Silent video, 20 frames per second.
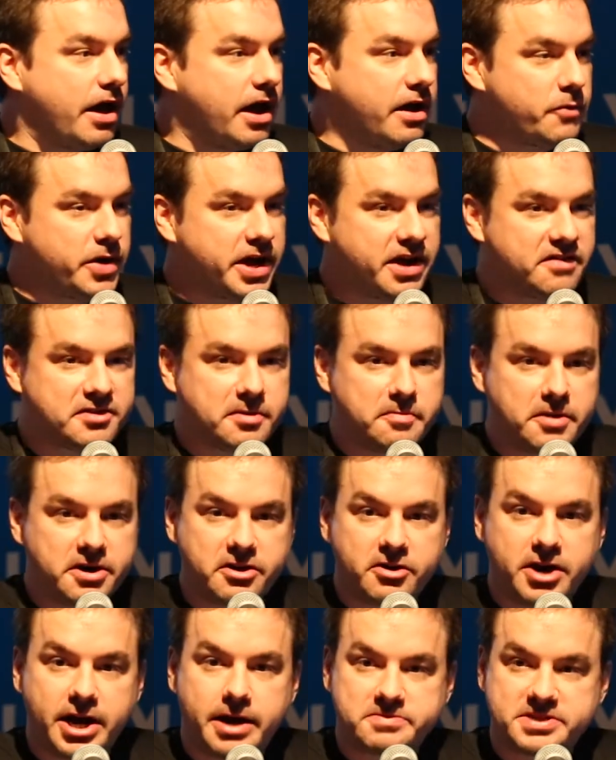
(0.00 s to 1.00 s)
And we have some
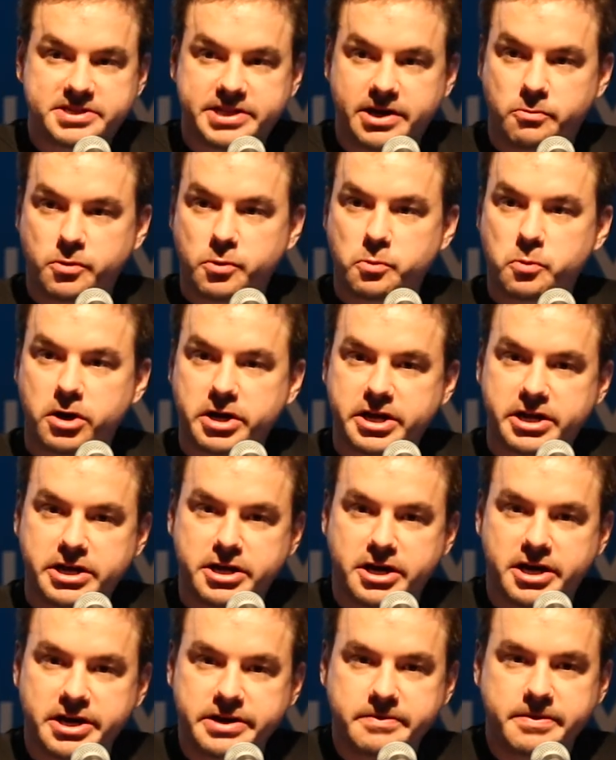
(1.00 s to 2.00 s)
other apps that we're
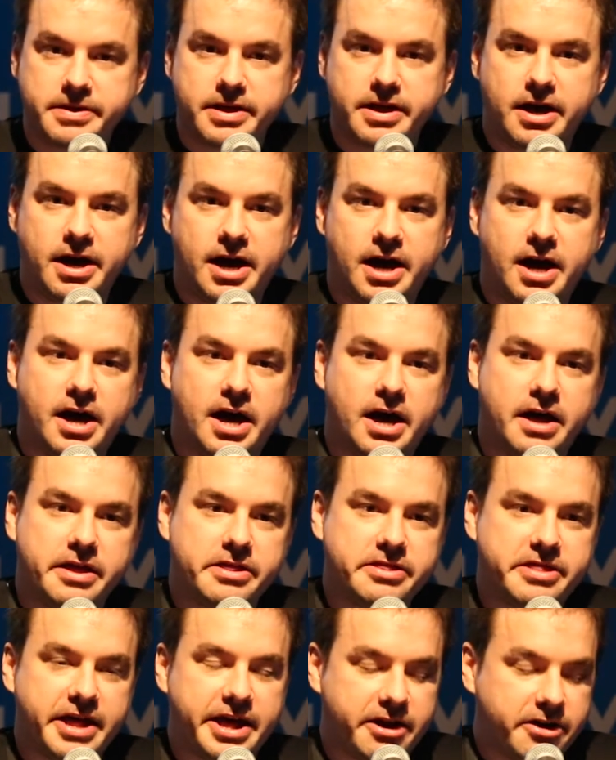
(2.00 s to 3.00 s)
working on
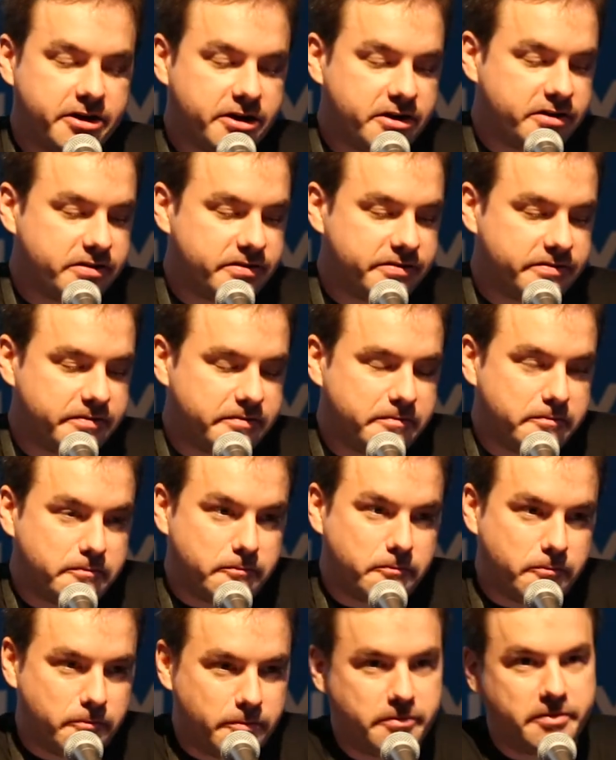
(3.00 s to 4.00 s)
that are
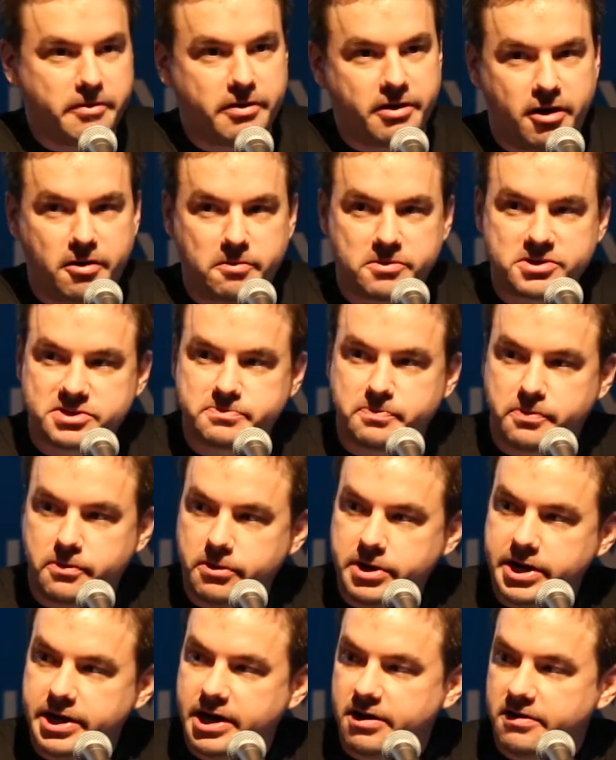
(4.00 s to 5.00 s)
almost
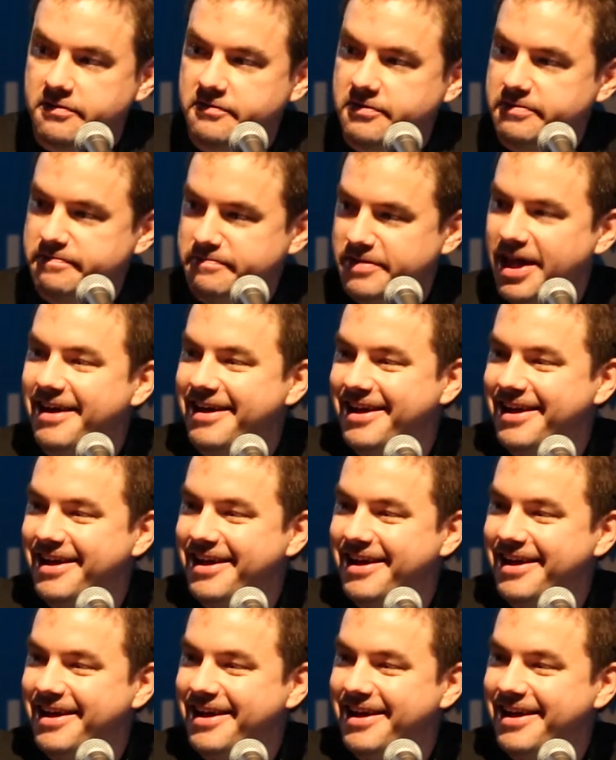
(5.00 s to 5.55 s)
pre-alpha.